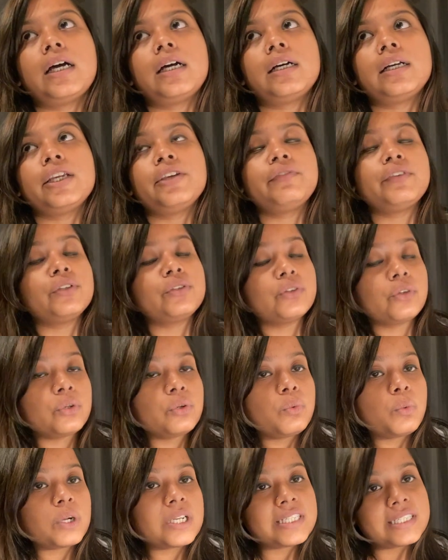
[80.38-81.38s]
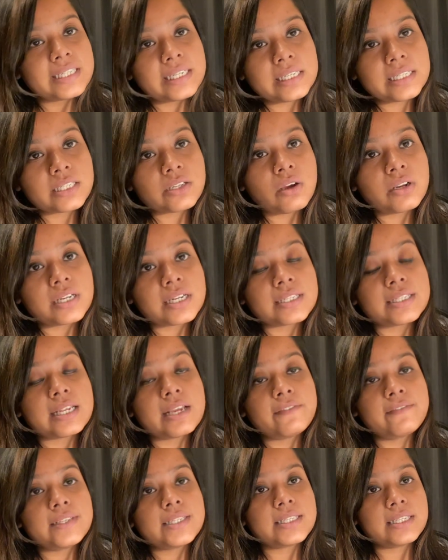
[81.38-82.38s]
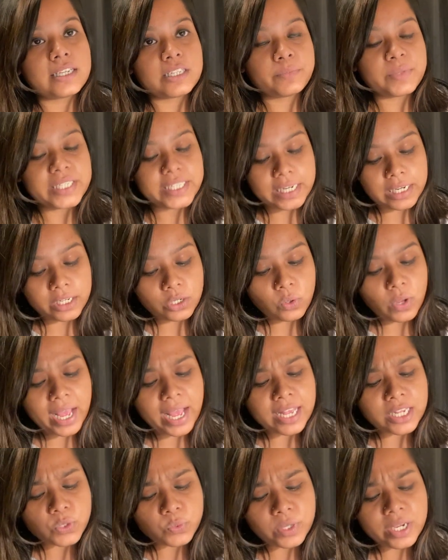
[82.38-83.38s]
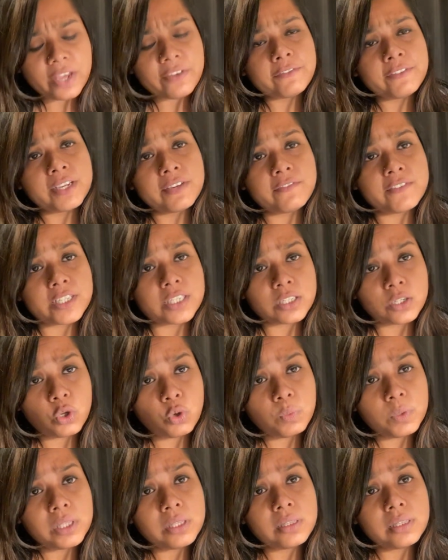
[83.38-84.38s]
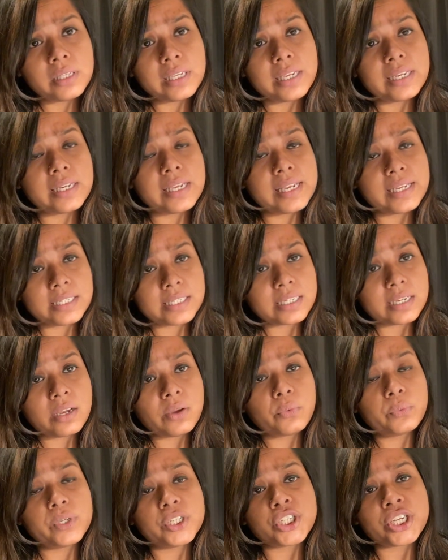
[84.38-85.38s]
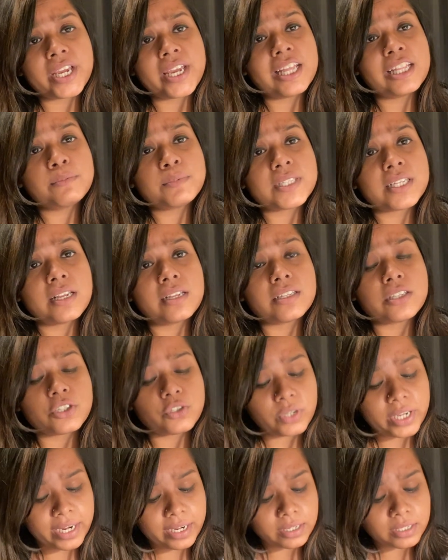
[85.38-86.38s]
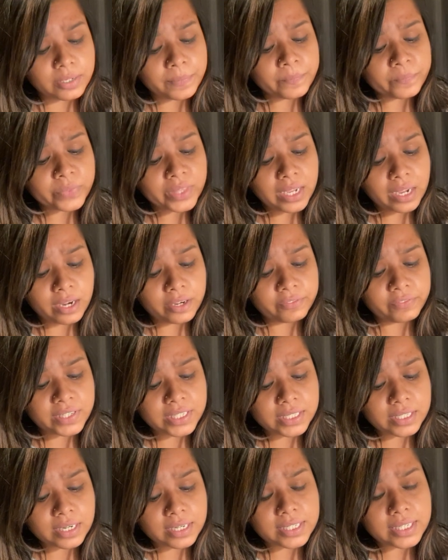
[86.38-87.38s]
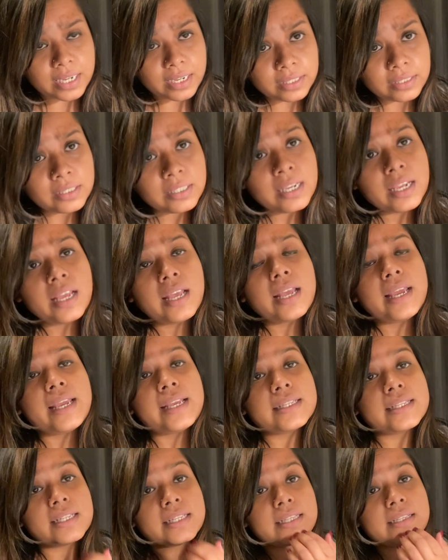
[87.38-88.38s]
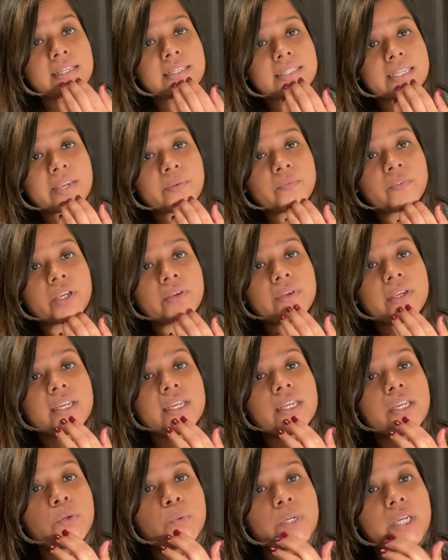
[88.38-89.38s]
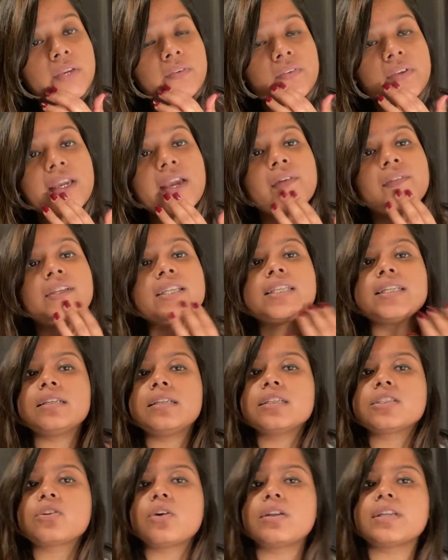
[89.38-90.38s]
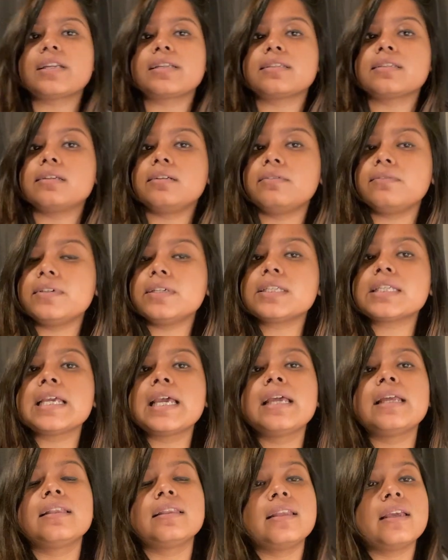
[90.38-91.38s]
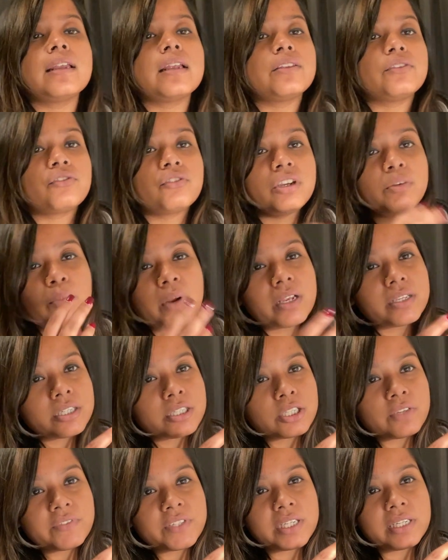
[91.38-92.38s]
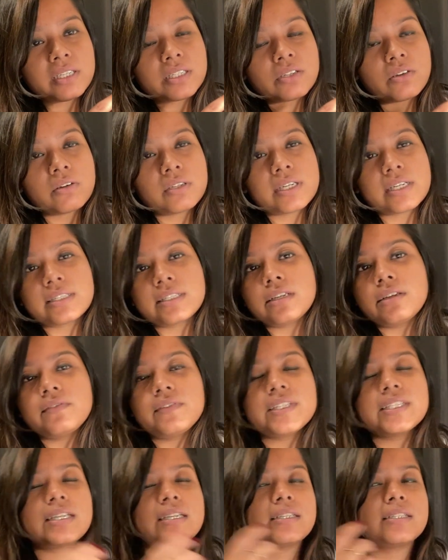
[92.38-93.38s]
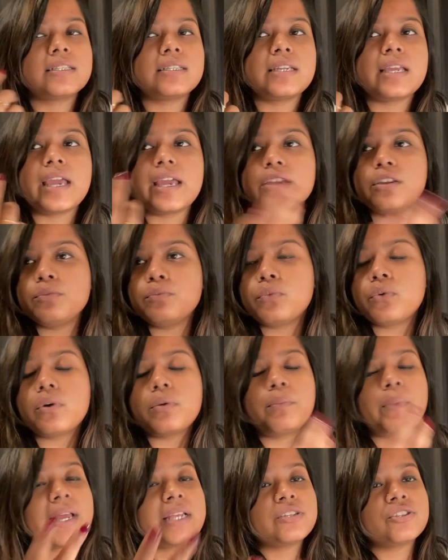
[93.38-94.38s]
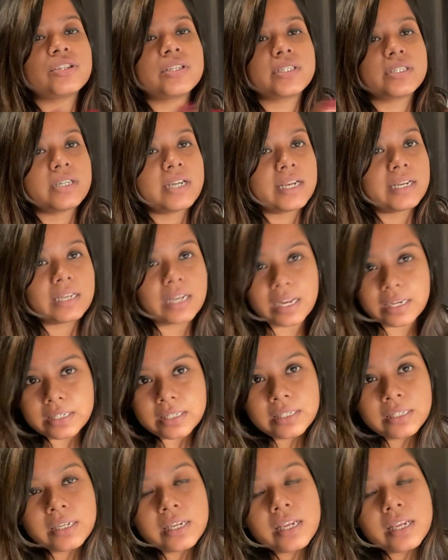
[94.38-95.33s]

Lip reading: if you don't know what is TLS contact service, let me tell you, as we have VFS Global in India, which helps us to get our visa done. In the same way, in UK we have the TLS contact service. There are 3 branches of TLS contact service, that is in Edinburgh, Manchester and London.